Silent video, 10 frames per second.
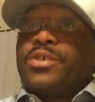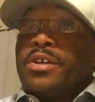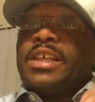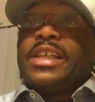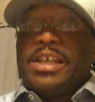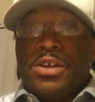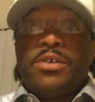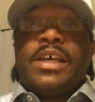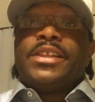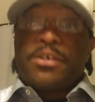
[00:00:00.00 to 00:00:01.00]
sure that they
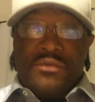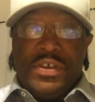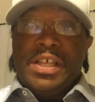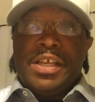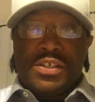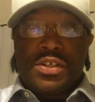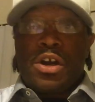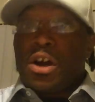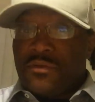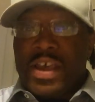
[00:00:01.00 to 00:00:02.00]
know that their feelings
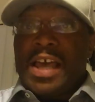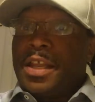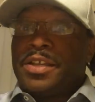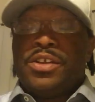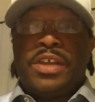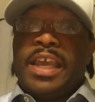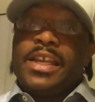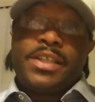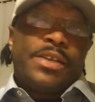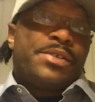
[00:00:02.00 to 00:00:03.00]
are valid. You
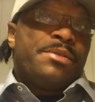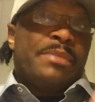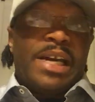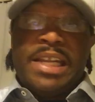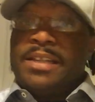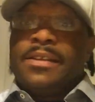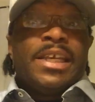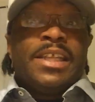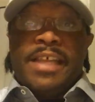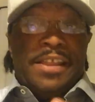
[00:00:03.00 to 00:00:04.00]
can't tell somebody
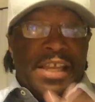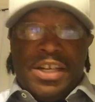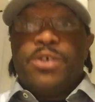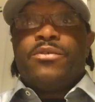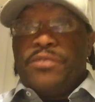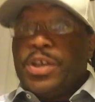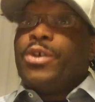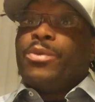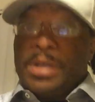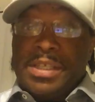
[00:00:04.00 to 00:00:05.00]
that they don't
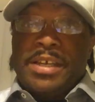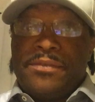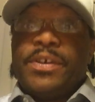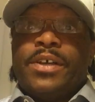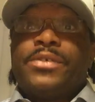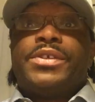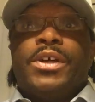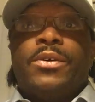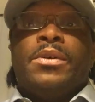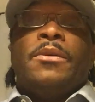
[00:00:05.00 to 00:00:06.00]
feel what they feel.
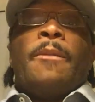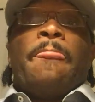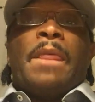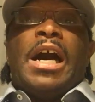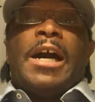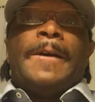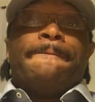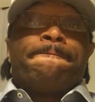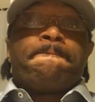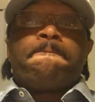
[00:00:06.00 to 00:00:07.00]
So
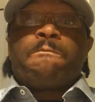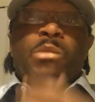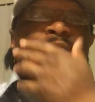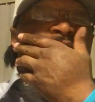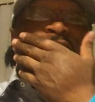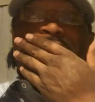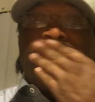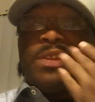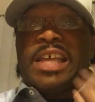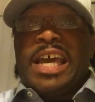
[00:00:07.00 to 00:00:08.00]

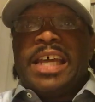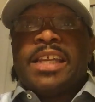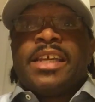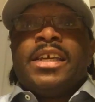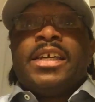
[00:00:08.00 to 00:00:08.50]
along with that,